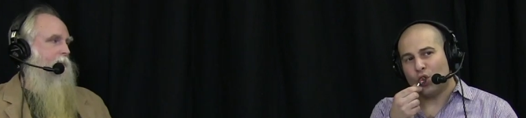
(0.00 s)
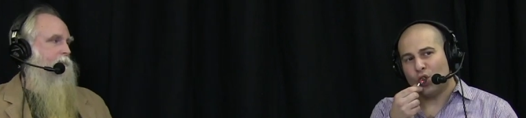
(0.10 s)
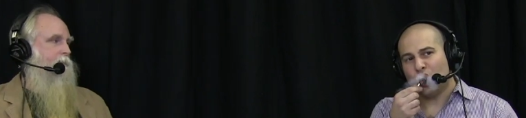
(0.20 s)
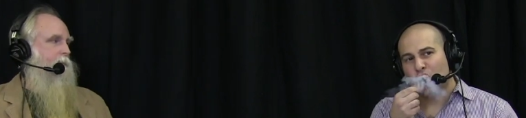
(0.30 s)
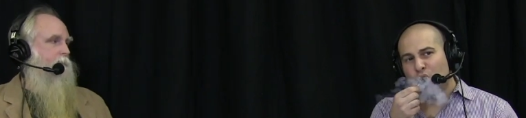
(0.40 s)

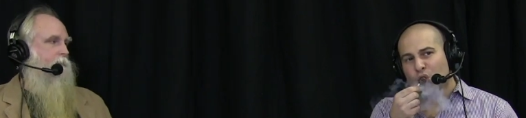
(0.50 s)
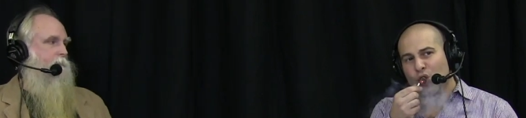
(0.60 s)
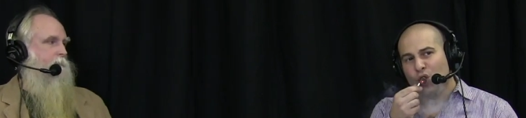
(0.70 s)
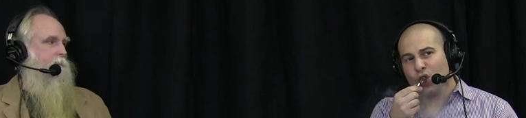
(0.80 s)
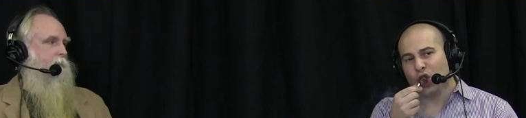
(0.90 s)
Speaker 1: because,
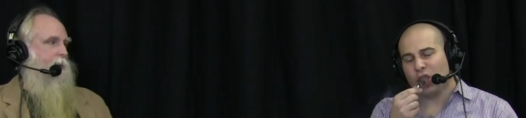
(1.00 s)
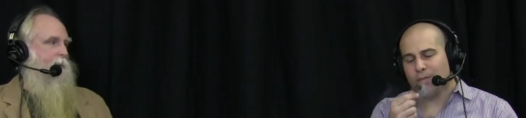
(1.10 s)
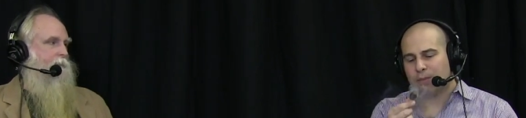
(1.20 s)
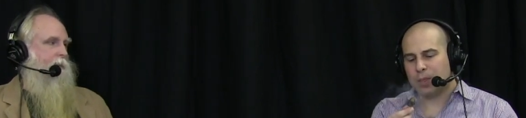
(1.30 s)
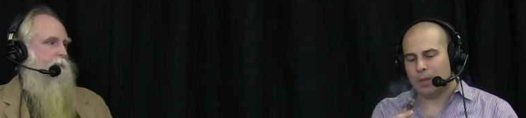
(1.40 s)
like I
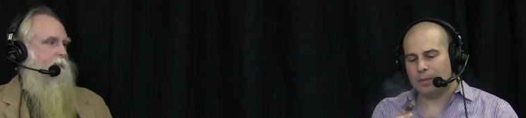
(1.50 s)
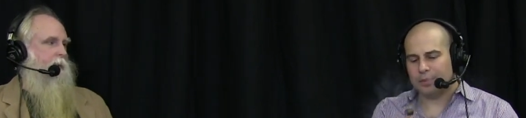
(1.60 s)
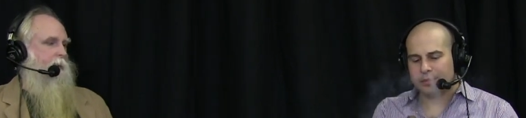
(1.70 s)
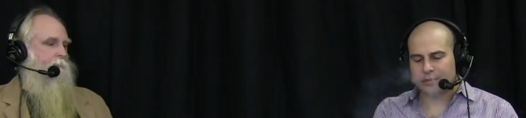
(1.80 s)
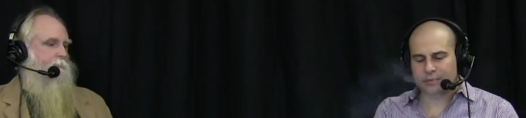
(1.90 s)
said,
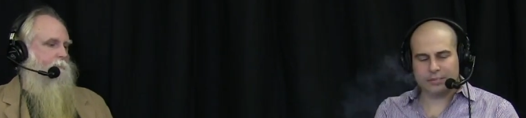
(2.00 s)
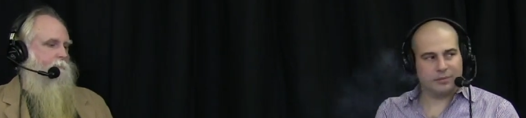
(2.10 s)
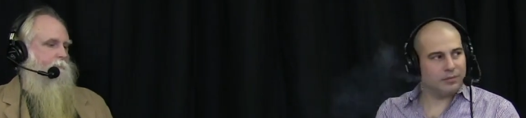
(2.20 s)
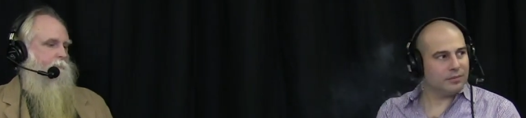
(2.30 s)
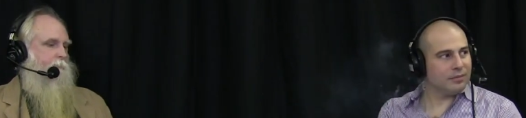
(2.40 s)
um,
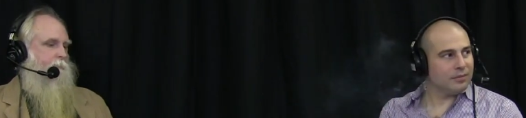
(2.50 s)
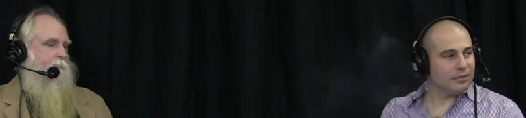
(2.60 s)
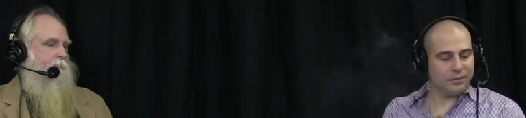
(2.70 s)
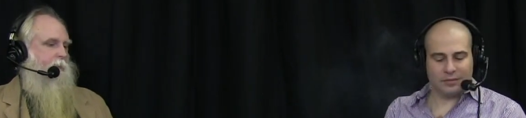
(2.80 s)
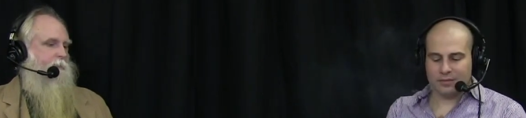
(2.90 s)

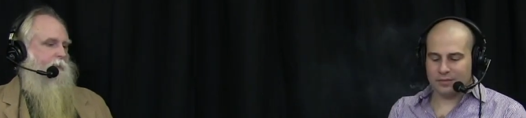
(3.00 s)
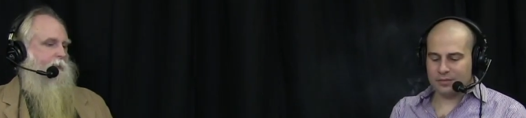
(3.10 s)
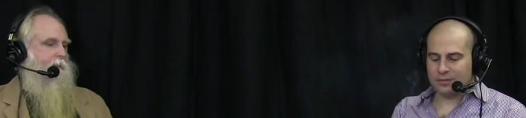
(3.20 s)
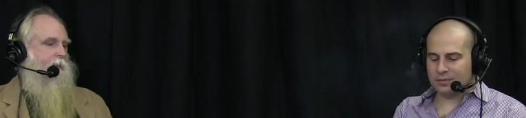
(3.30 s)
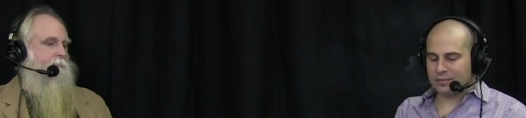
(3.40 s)
that's like
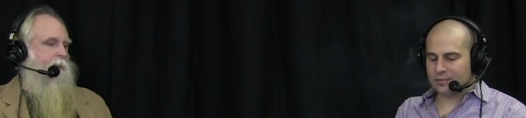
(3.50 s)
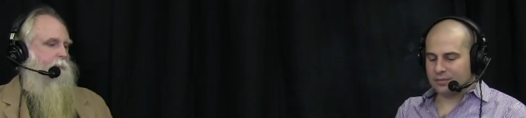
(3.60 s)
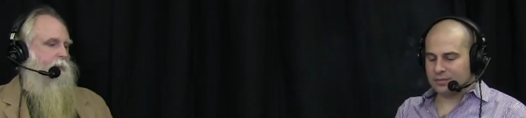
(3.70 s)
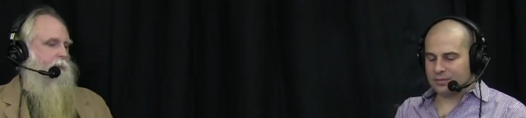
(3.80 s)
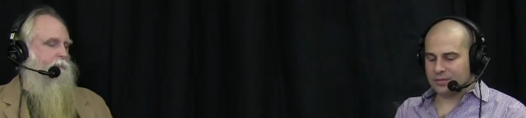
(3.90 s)
dead
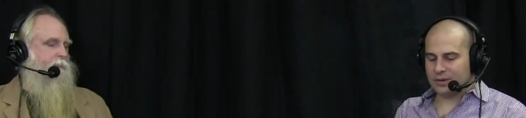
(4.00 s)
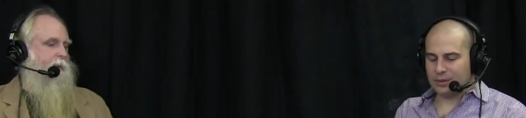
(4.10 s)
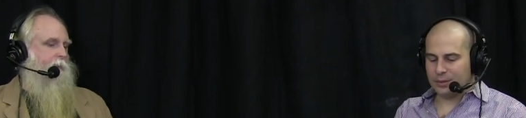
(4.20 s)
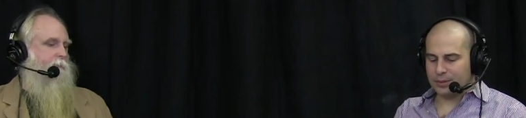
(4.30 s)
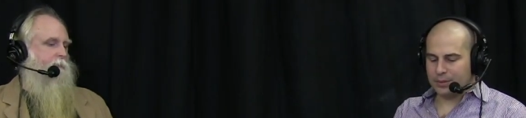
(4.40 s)
people and
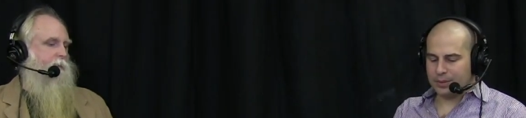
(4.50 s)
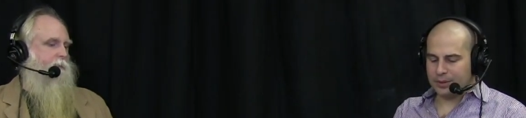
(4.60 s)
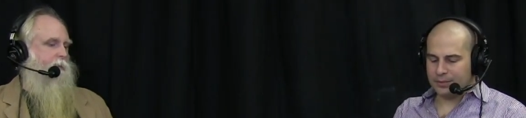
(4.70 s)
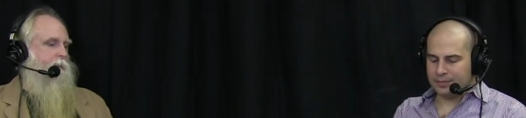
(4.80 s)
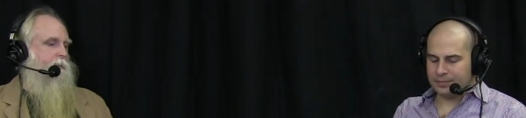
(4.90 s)
stuff. That's
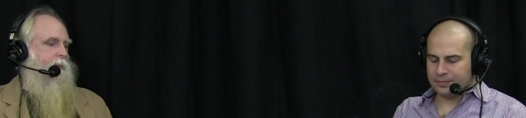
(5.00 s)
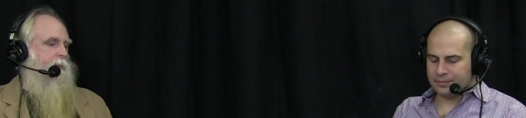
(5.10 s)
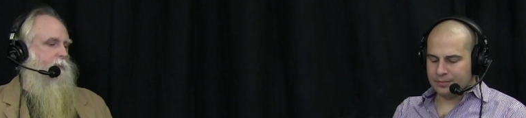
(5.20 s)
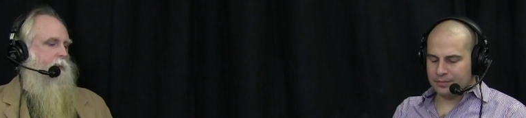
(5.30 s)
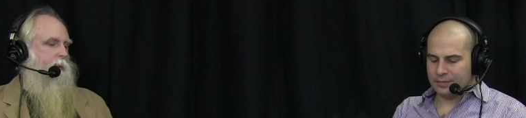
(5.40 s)
not good.
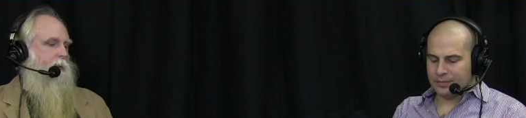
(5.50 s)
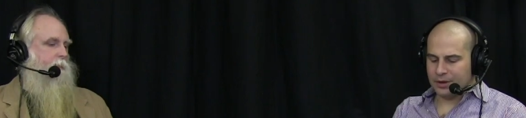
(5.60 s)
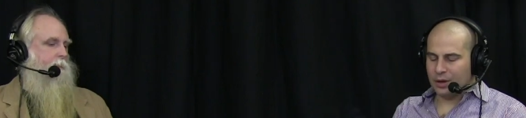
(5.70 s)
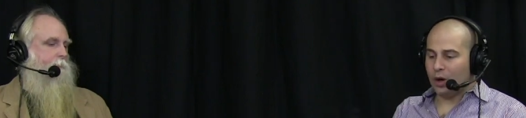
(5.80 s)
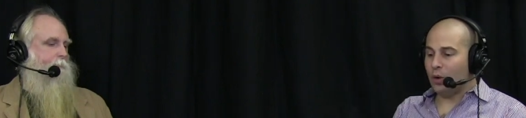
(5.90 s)

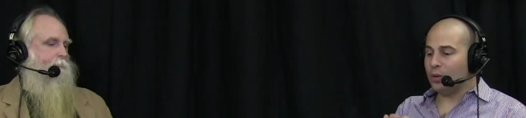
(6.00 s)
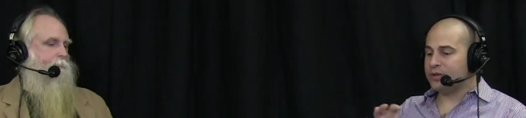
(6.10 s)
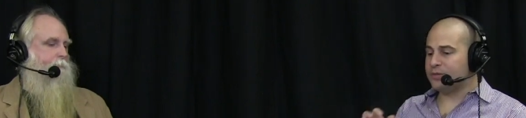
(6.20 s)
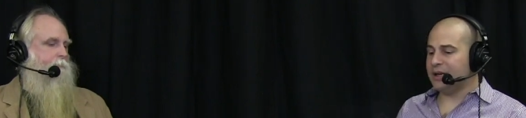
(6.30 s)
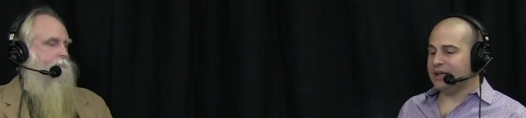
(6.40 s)
Um,
Speaker 2: oh,
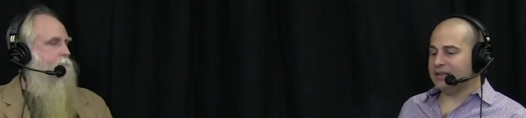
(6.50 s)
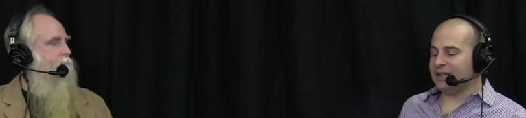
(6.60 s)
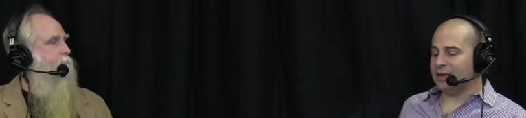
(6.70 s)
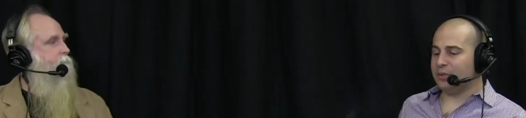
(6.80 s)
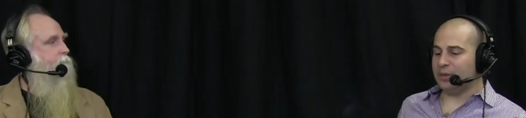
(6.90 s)
speaking of
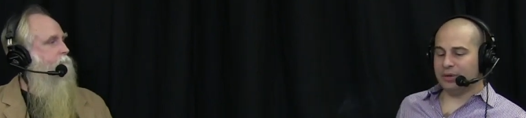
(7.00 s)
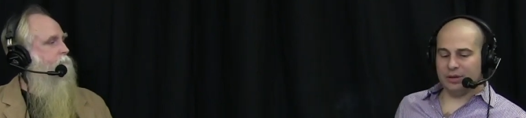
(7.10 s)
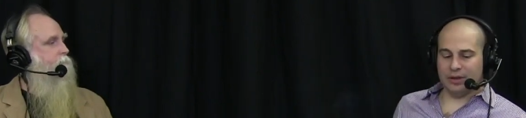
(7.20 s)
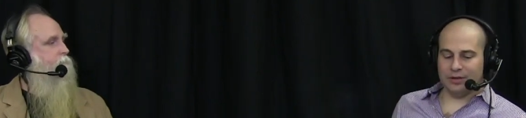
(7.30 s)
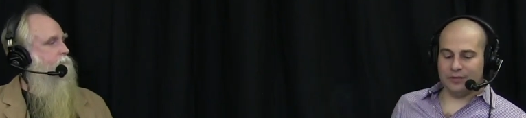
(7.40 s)
dead
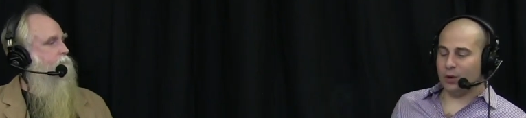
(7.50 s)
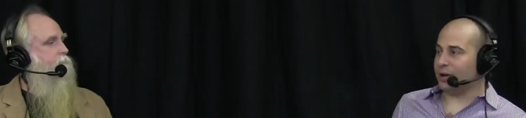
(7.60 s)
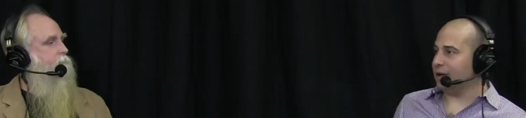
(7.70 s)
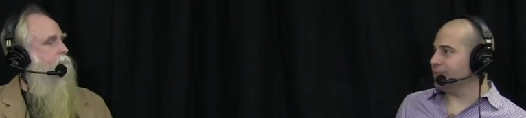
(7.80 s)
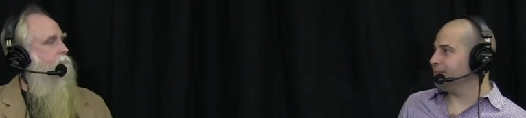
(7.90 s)
people and
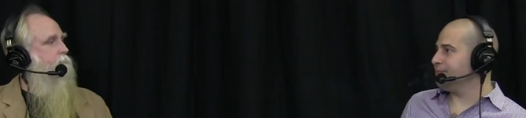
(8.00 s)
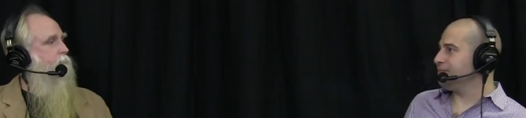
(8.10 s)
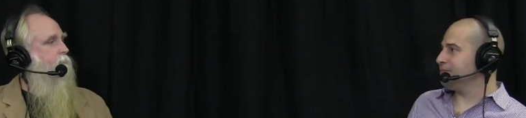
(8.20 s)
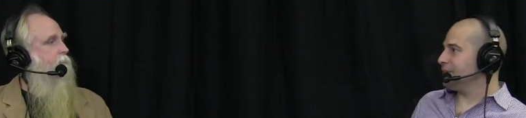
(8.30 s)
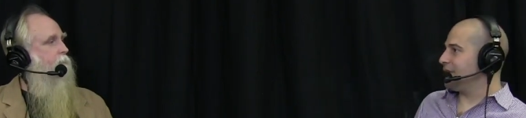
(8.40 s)
voting,
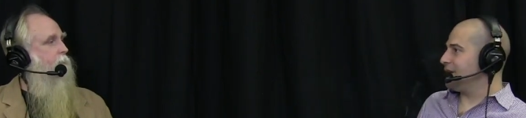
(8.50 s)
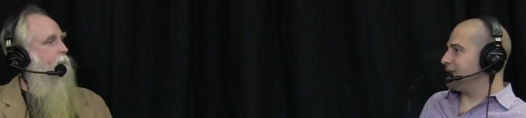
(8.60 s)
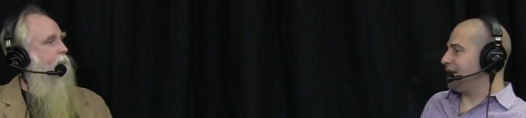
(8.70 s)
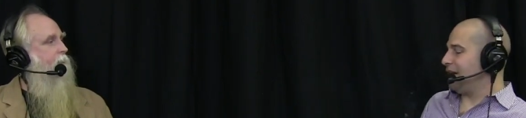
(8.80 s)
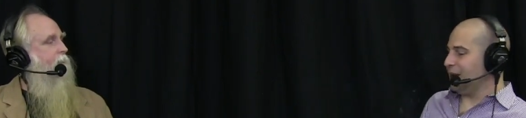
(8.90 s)

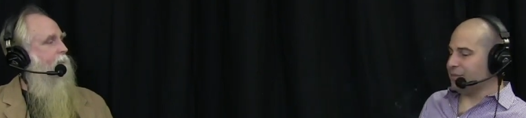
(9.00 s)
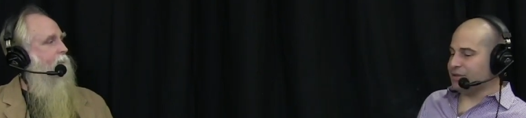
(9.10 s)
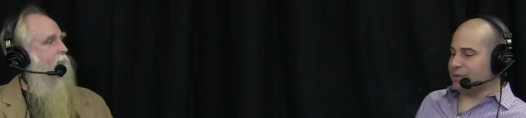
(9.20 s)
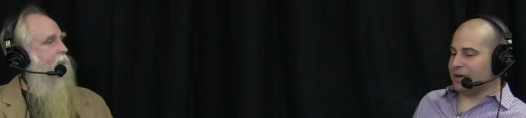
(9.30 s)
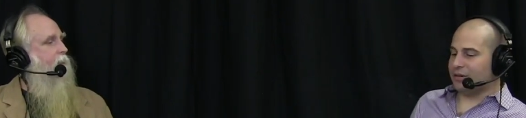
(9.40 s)
because that
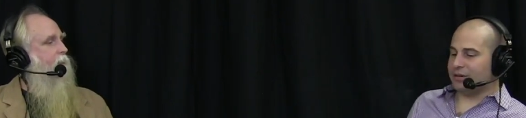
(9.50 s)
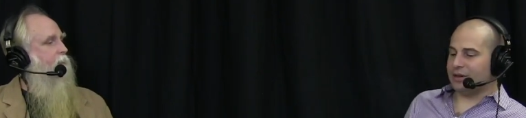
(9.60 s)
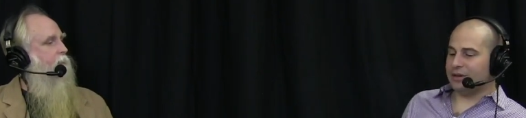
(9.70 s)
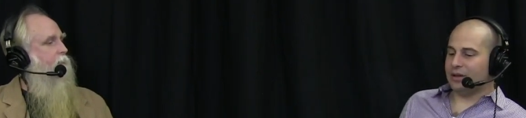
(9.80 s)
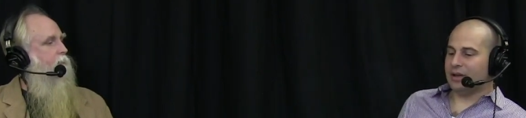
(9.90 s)
happens
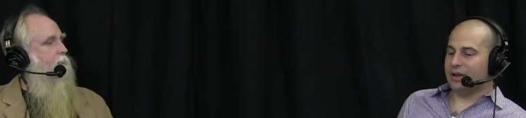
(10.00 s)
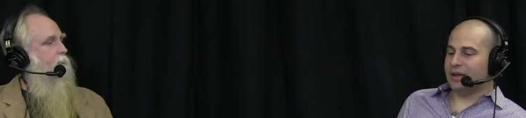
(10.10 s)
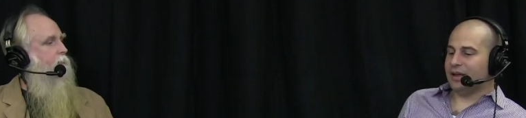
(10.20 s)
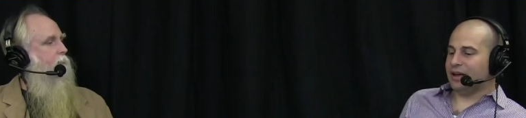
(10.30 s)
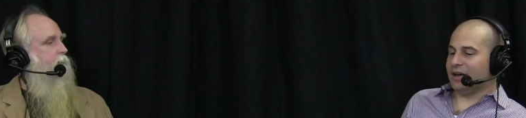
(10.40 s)
apparently.
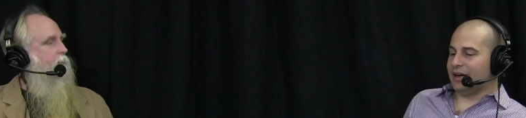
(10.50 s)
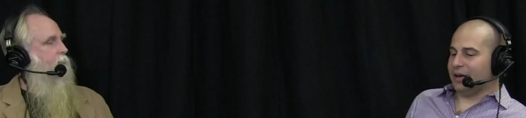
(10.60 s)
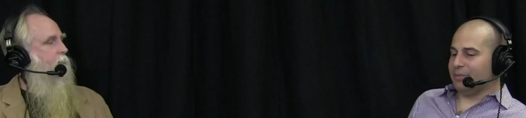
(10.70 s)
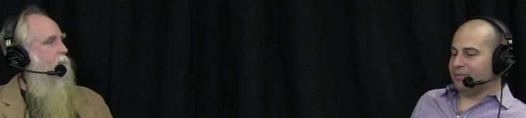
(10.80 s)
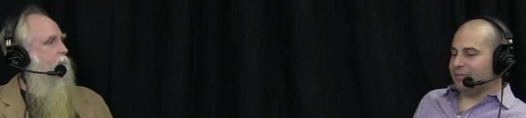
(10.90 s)

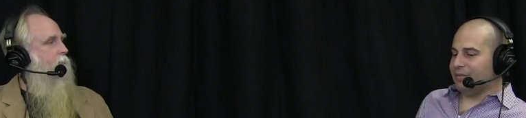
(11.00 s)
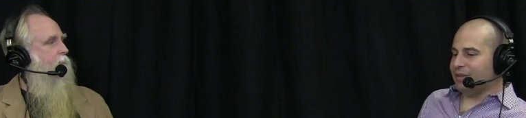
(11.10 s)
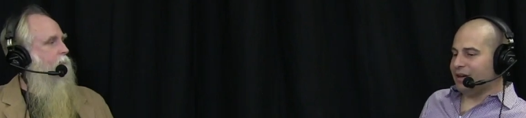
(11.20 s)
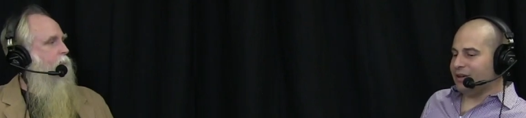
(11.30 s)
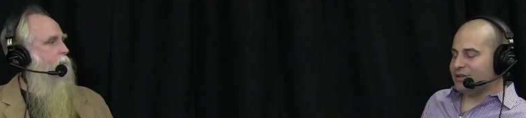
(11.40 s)
Uh,
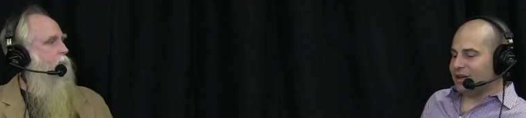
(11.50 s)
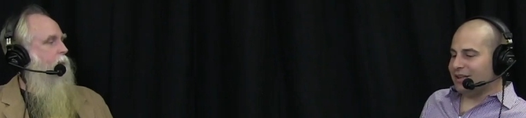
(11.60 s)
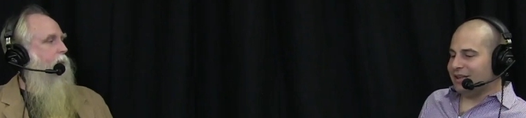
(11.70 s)
there's oh